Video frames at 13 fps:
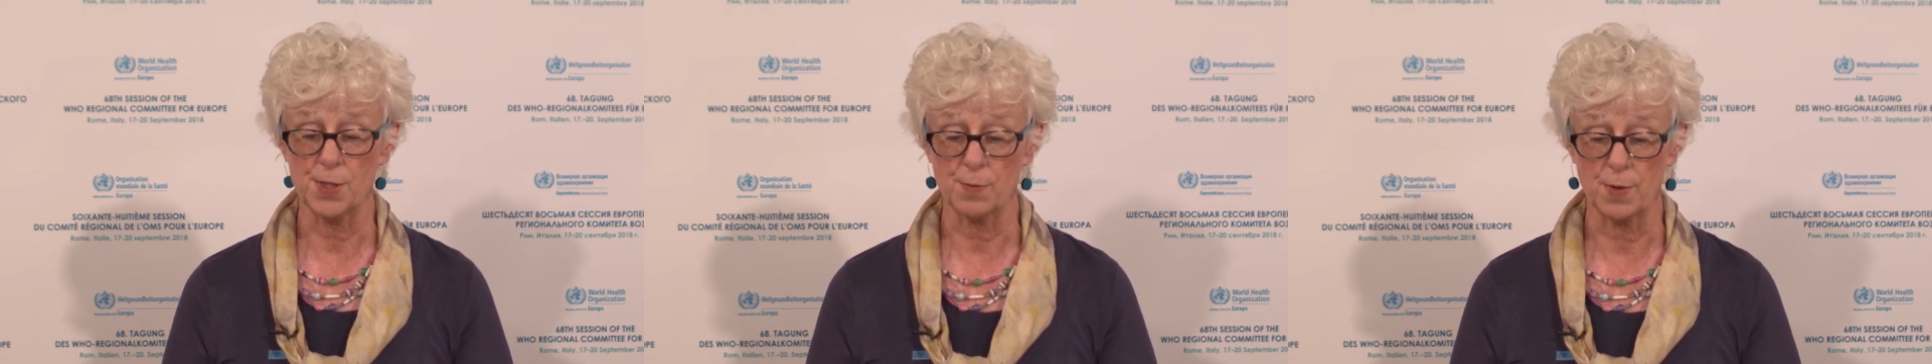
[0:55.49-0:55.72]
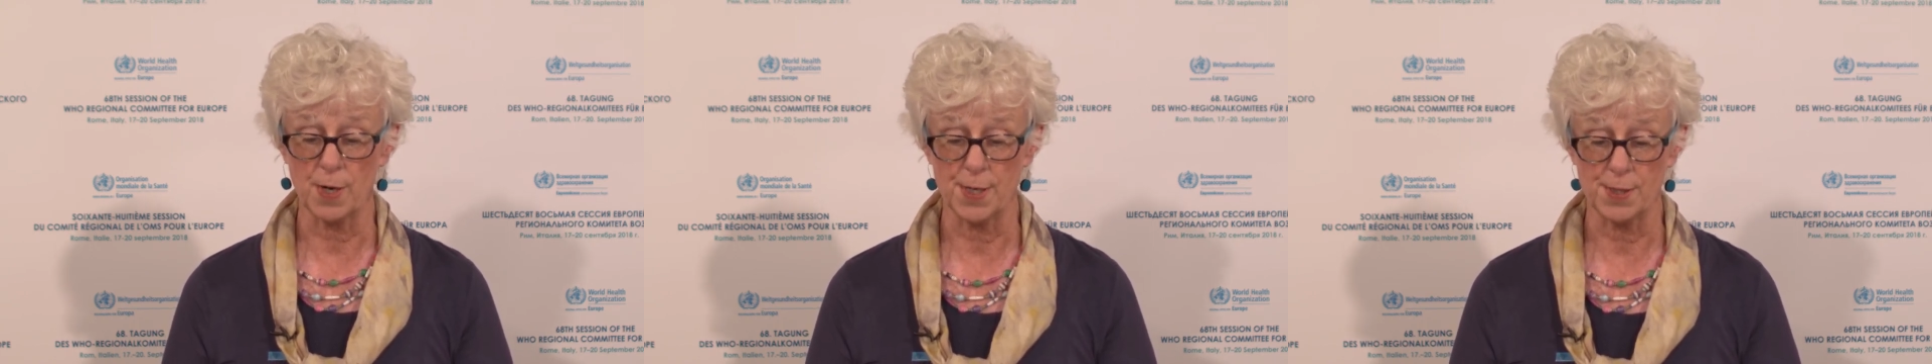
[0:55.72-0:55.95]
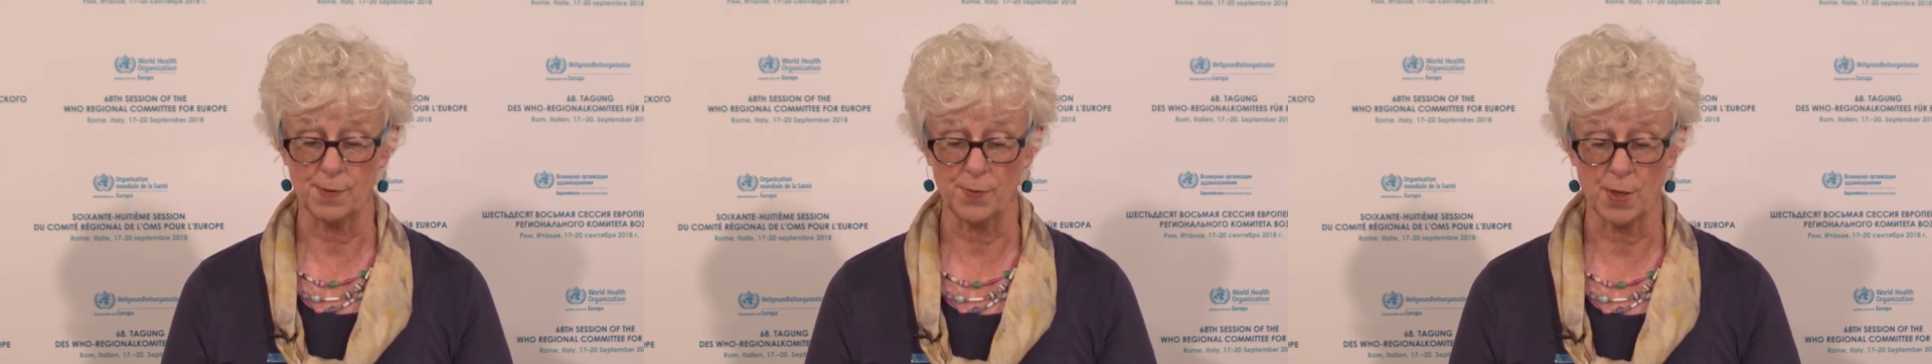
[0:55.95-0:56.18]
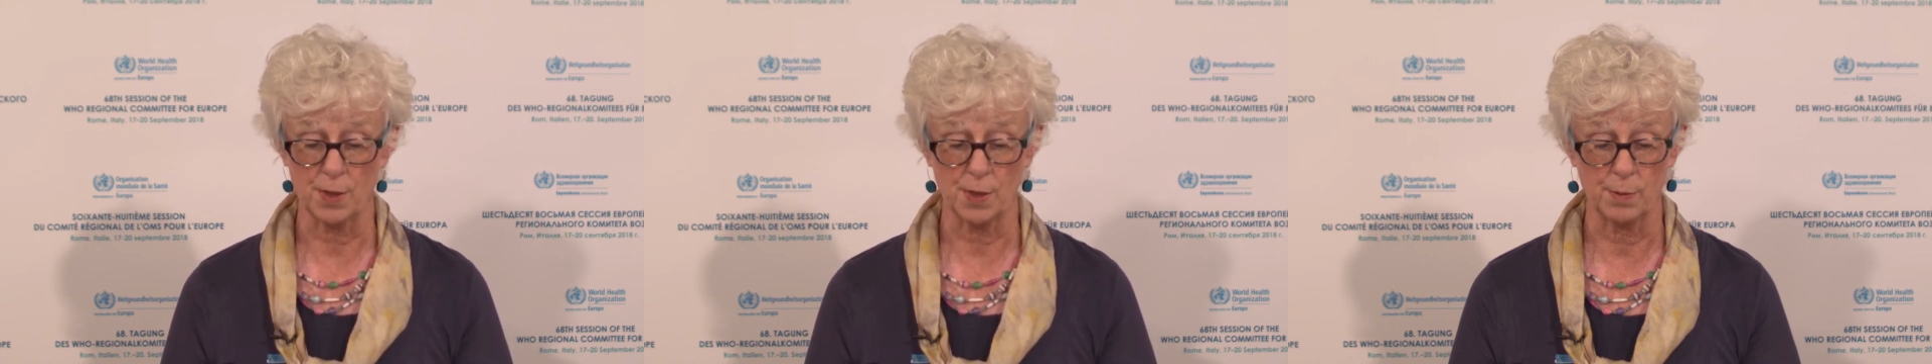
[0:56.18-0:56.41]
the rise of
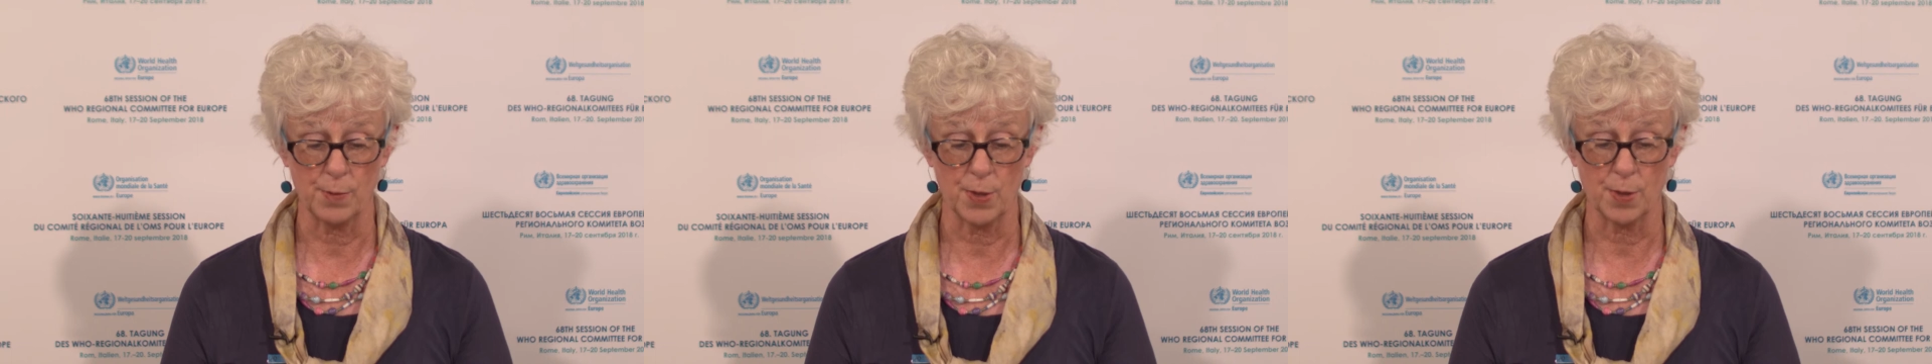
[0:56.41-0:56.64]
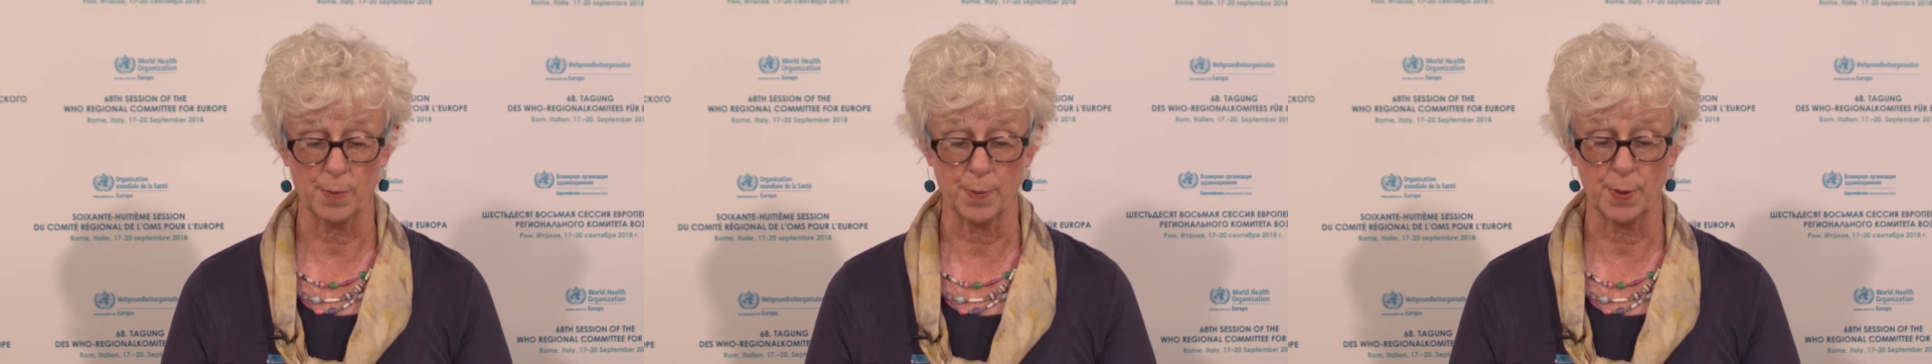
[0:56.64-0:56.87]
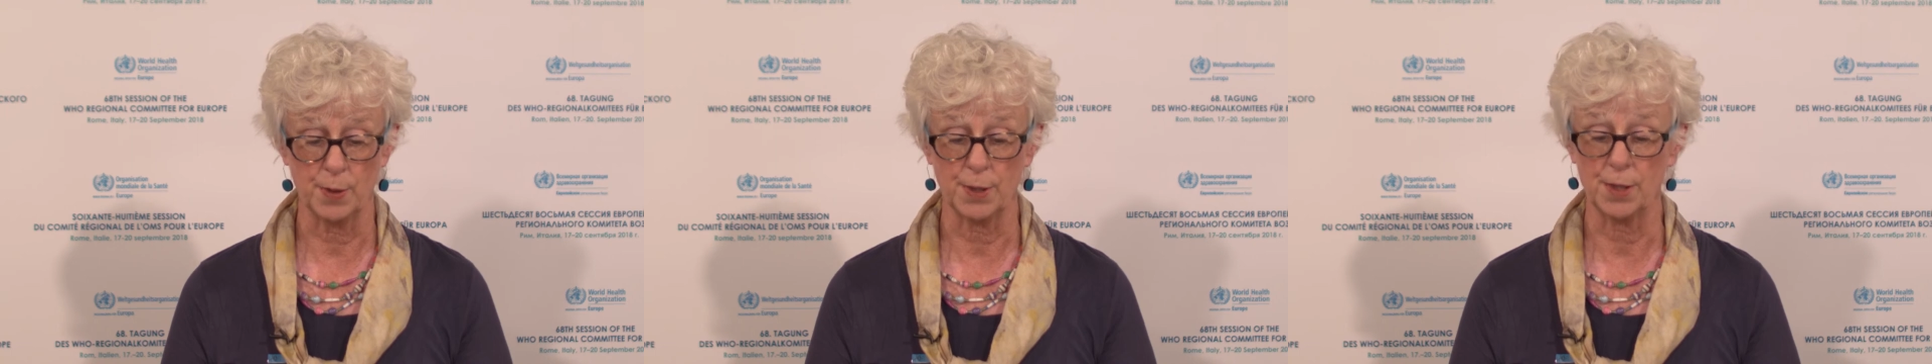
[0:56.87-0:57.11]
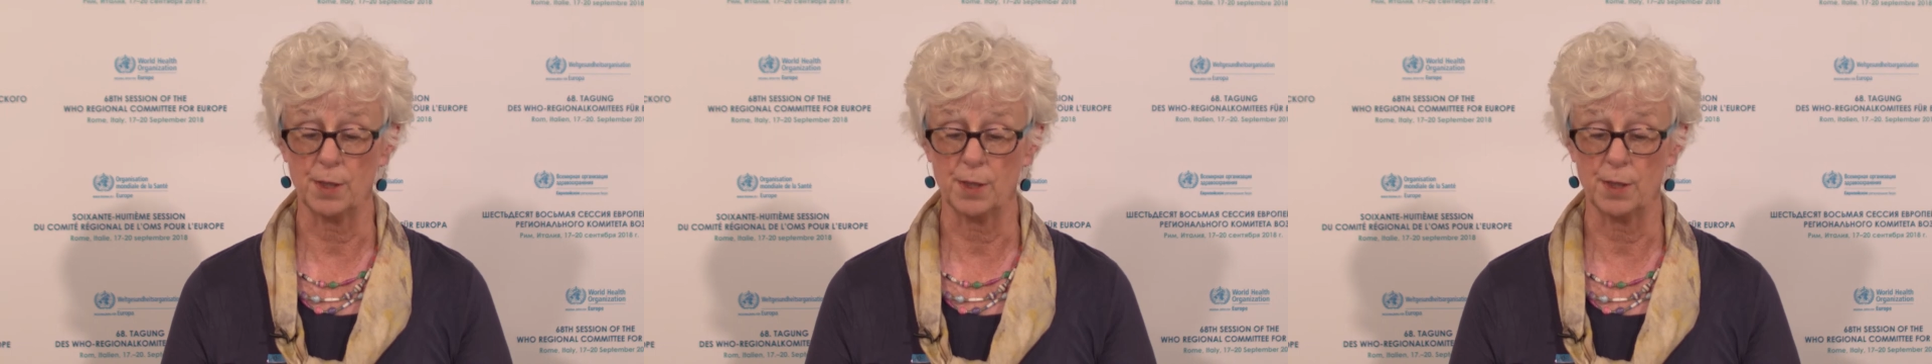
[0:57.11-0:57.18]
non-communicable and